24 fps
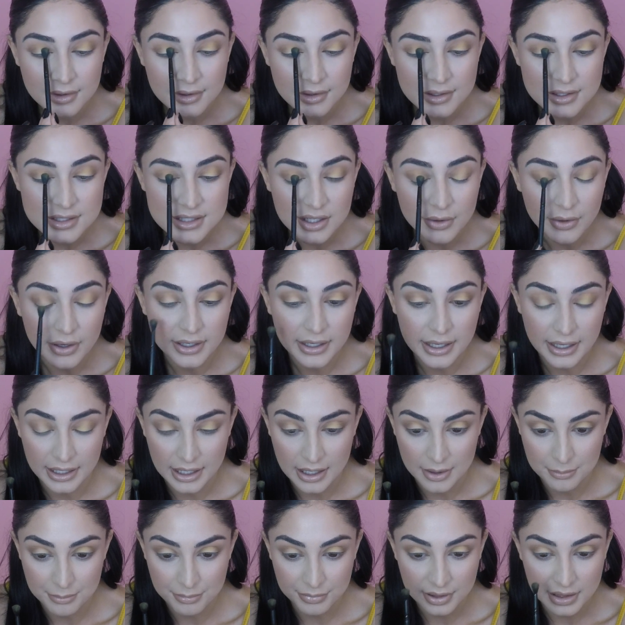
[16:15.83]
So again, I'm
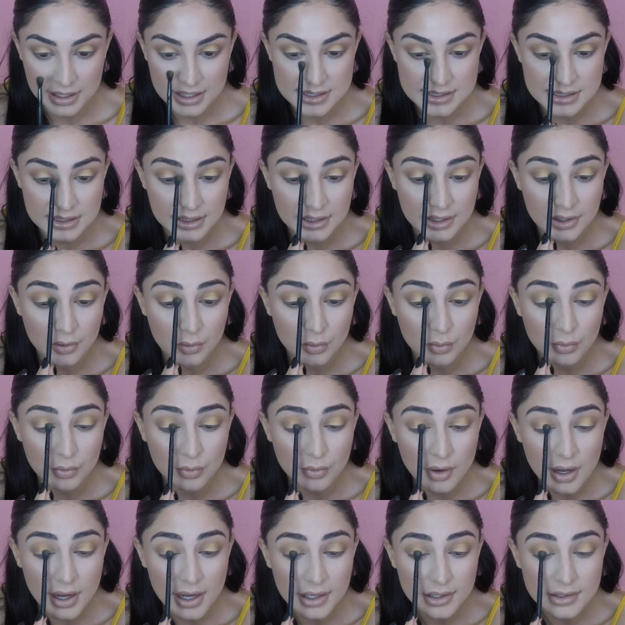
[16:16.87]
placing it
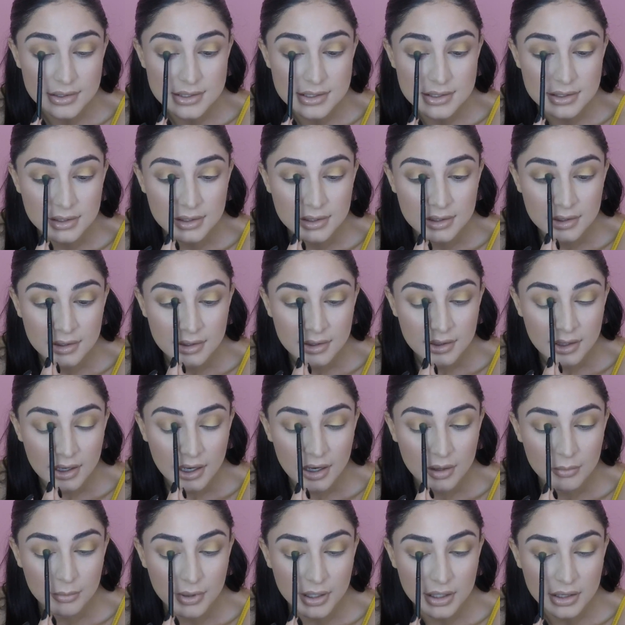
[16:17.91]
right at
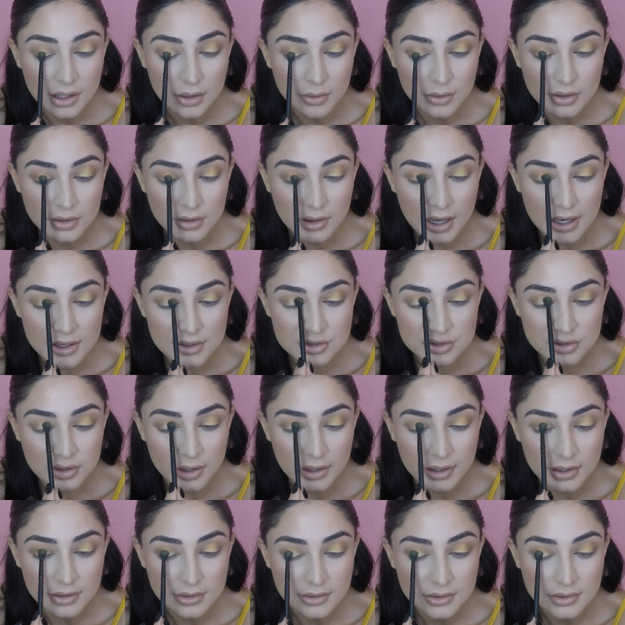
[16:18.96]
my lower lash
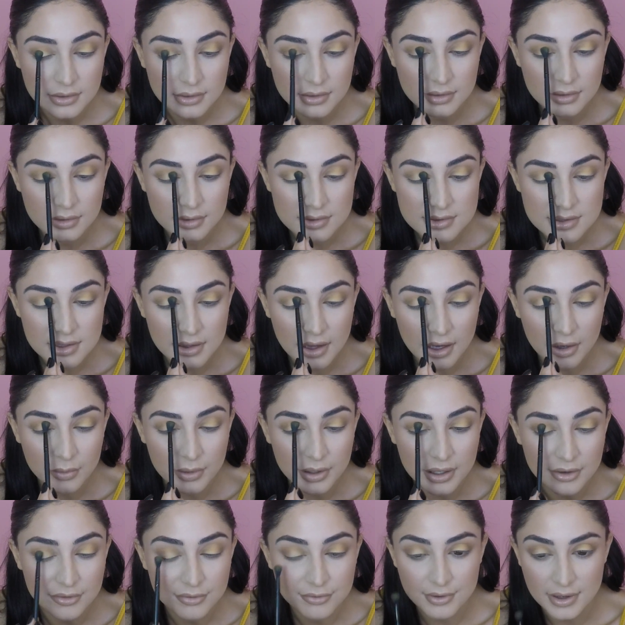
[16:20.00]
line, so that way it
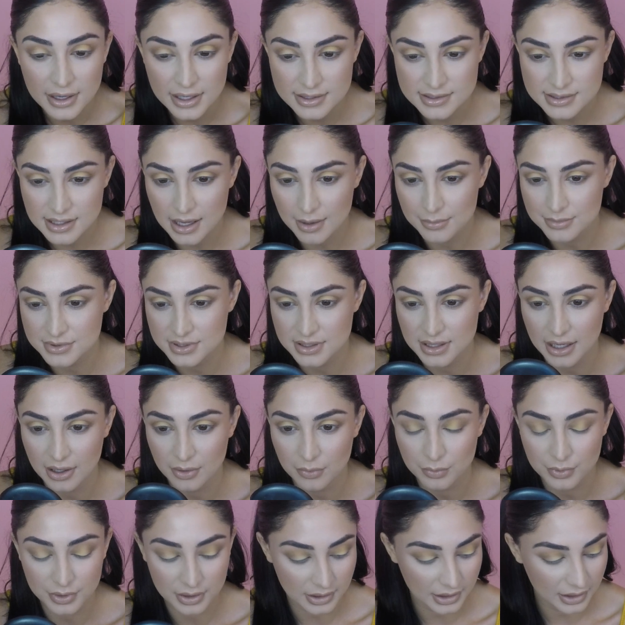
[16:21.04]
fades up to that
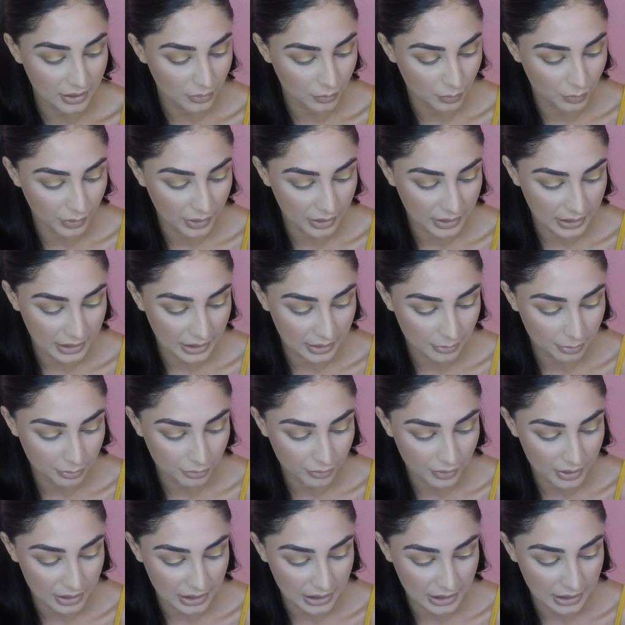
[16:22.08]
really, really
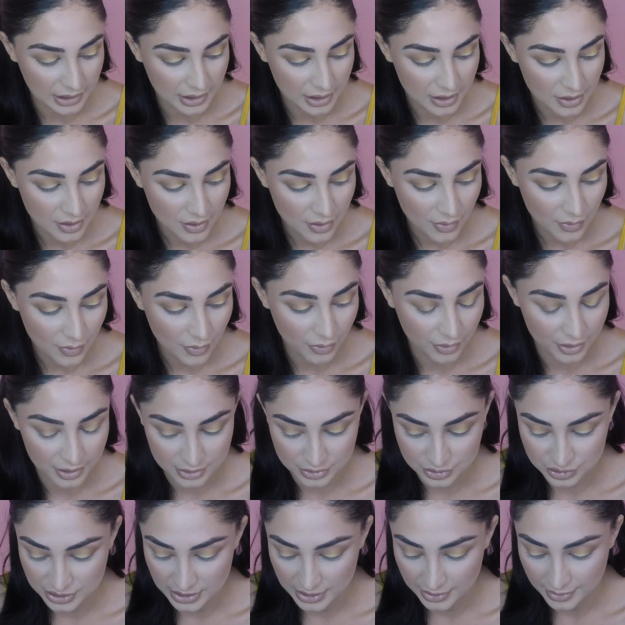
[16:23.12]
pretty orange
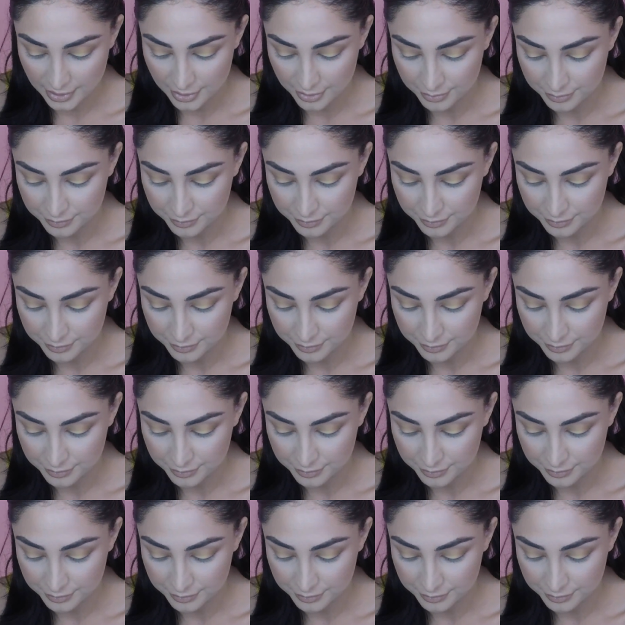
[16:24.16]
yellow.